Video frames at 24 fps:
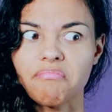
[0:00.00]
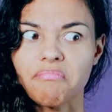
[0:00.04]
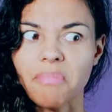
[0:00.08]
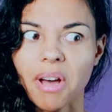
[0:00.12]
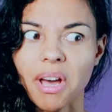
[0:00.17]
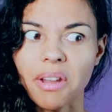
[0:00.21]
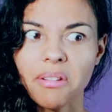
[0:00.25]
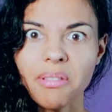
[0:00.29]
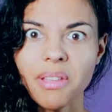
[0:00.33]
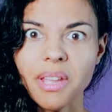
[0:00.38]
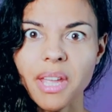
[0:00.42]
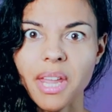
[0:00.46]

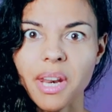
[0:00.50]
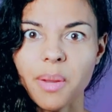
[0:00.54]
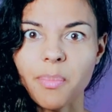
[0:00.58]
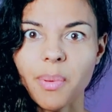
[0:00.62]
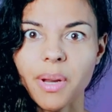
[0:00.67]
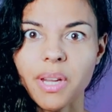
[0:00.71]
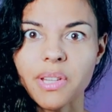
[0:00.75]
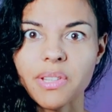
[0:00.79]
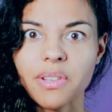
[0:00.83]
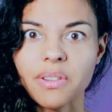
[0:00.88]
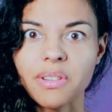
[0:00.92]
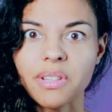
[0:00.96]
I don't think
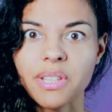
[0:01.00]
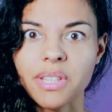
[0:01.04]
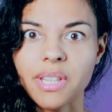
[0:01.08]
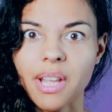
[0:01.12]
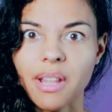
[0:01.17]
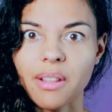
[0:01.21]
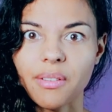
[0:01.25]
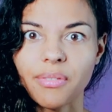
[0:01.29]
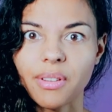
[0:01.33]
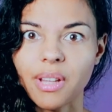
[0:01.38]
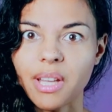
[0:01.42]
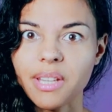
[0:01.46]
anybody's going to
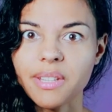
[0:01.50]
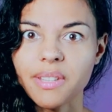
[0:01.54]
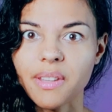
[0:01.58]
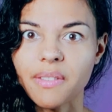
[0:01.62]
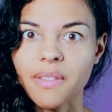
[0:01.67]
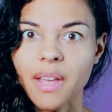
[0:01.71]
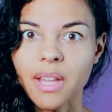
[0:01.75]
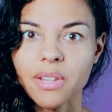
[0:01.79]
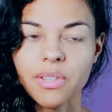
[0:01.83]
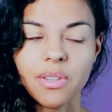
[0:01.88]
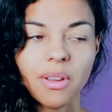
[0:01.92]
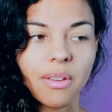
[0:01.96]
sell it for less than
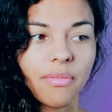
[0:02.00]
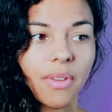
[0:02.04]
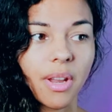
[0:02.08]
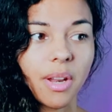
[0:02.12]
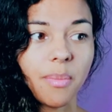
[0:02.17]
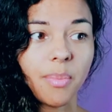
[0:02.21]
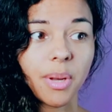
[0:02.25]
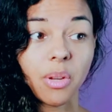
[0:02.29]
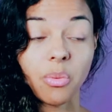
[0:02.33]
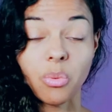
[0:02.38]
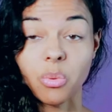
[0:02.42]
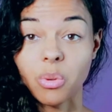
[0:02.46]
that. So if
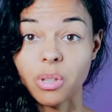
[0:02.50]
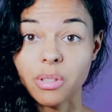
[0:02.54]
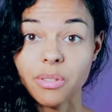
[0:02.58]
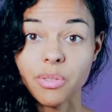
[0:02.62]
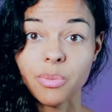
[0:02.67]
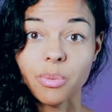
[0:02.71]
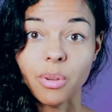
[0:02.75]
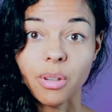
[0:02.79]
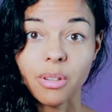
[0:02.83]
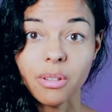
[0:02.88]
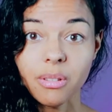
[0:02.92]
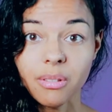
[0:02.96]
anybody
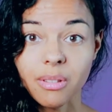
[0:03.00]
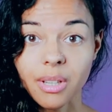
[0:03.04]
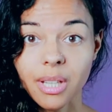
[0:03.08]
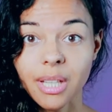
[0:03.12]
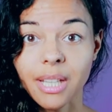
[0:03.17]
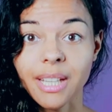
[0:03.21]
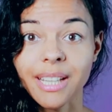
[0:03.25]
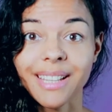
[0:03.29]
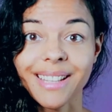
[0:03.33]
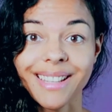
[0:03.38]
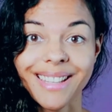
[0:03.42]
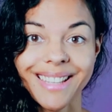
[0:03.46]
wants one,
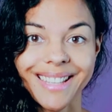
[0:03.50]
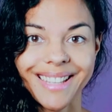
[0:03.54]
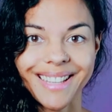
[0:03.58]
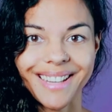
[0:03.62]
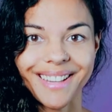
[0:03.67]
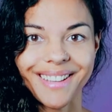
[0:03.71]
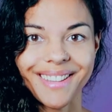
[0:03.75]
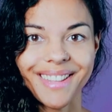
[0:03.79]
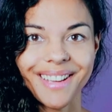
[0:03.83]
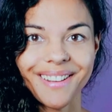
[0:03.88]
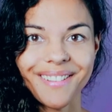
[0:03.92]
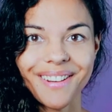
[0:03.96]
you
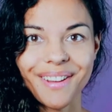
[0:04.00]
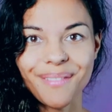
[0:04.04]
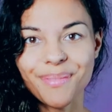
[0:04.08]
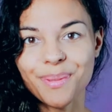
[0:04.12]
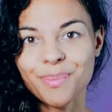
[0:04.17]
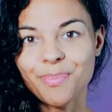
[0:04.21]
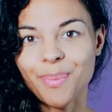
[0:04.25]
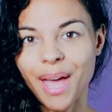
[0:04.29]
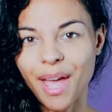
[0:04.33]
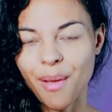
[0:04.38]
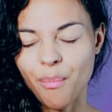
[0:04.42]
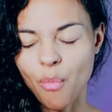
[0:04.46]
know, they're going to have
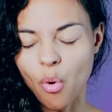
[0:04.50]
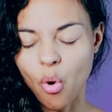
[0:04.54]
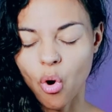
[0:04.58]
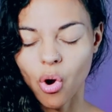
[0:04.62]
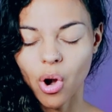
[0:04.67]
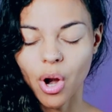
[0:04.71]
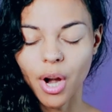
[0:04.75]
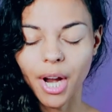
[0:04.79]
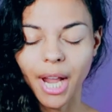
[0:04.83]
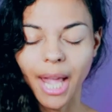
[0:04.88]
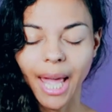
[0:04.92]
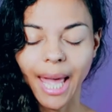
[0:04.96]
to pay
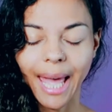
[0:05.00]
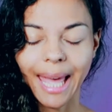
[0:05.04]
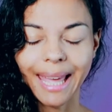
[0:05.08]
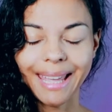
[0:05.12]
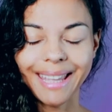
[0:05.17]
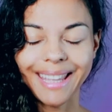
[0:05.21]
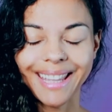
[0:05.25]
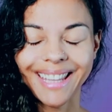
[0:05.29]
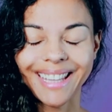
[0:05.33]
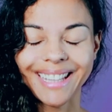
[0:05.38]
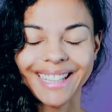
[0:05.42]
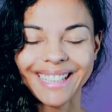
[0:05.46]
more.
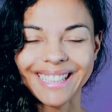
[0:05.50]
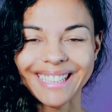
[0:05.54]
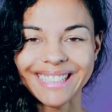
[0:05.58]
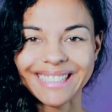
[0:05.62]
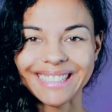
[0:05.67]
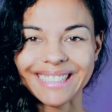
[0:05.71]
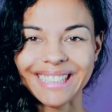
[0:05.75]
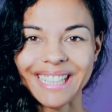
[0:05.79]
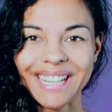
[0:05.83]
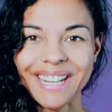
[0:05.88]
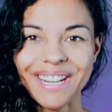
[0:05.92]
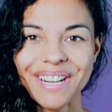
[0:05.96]
Okay,
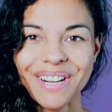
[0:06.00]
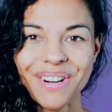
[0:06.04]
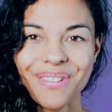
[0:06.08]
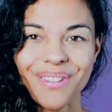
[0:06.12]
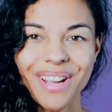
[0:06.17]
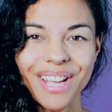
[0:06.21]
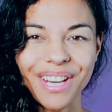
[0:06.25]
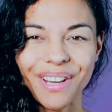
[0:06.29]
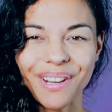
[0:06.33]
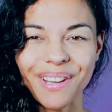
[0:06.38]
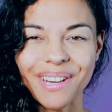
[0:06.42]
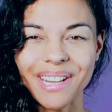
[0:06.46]

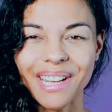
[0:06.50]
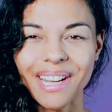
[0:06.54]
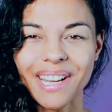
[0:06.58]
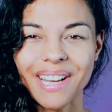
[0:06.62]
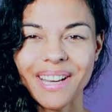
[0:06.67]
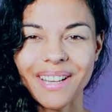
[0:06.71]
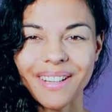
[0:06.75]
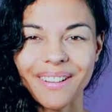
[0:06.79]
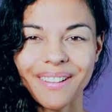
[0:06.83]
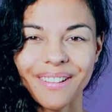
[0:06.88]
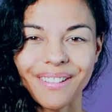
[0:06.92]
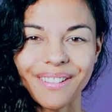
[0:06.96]
we're not going to
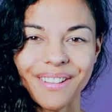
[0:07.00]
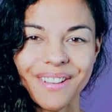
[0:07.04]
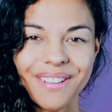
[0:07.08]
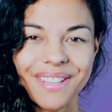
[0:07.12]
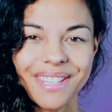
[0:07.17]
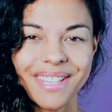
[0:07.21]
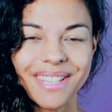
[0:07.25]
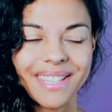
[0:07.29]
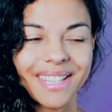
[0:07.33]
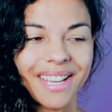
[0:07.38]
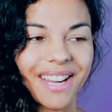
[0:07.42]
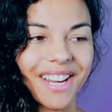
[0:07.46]
cut our
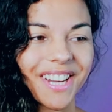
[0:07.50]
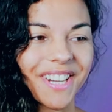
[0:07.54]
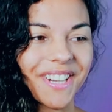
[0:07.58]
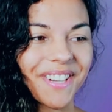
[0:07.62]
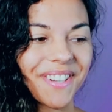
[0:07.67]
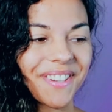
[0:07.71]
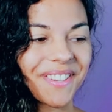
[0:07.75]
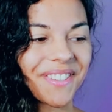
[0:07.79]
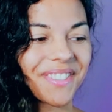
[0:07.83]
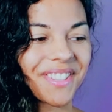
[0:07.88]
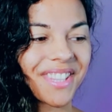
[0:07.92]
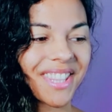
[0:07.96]
losses
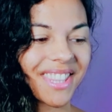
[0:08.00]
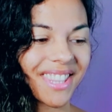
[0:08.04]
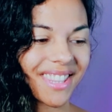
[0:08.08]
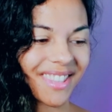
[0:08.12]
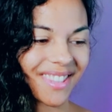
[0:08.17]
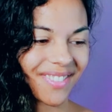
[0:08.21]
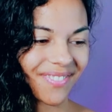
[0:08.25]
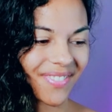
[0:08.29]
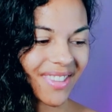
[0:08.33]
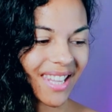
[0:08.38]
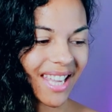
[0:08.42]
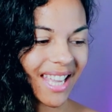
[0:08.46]
here.
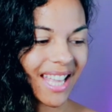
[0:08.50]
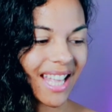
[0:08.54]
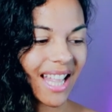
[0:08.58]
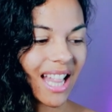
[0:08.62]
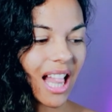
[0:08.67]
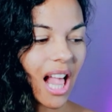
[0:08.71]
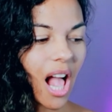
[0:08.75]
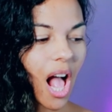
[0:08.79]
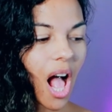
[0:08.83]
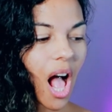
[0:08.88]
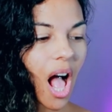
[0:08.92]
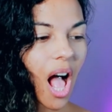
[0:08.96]

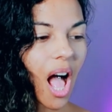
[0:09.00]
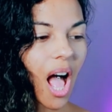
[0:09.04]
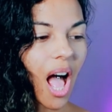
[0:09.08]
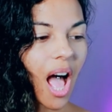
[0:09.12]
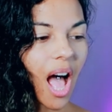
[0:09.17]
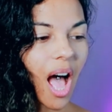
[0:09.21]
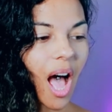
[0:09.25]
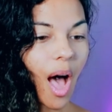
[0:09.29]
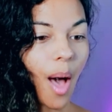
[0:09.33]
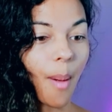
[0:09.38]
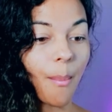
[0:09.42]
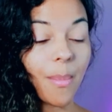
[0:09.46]

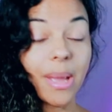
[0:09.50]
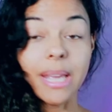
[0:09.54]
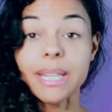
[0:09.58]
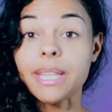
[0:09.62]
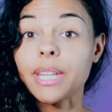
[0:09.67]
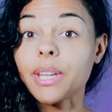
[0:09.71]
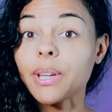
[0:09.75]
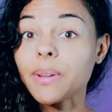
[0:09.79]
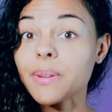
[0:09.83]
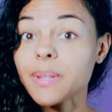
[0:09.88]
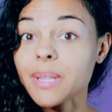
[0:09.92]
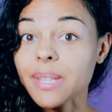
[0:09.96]
Um, is
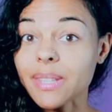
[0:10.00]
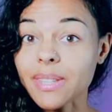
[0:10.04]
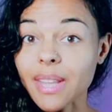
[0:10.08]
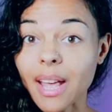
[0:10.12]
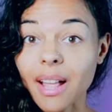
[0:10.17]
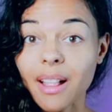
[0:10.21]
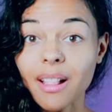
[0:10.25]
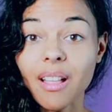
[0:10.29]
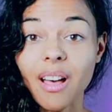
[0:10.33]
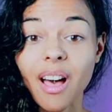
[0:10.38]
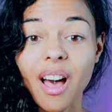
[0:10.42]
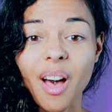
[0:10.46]
it going to
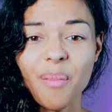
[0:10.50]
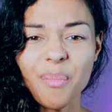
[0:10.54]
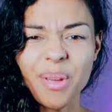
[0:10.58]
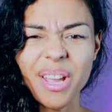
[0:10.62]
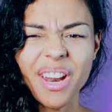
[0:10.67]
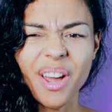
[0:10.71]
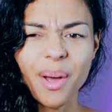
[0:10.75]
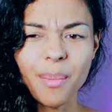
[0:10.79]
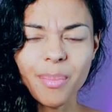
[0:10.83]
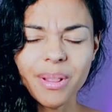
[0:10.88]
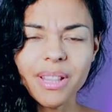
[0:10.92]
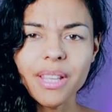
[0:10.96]
sell? I
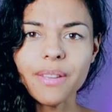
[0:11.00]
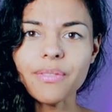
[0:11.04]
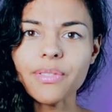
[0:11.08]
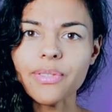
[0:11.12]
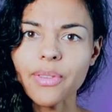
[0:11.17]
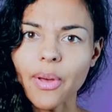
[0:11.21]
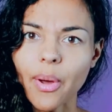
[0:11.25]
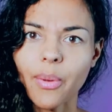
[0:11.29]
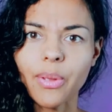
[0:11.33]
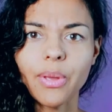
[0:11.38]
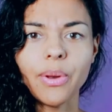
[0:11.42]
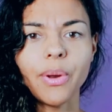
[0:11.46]
mean, I believe
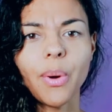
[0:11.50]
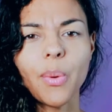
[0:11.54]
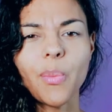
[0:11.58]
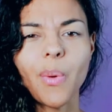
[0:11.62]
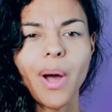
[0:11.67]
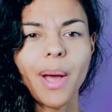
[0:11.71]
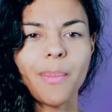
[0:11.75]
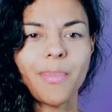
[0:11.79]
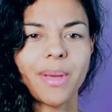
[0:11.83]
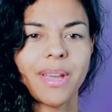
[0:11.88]
so. You know why?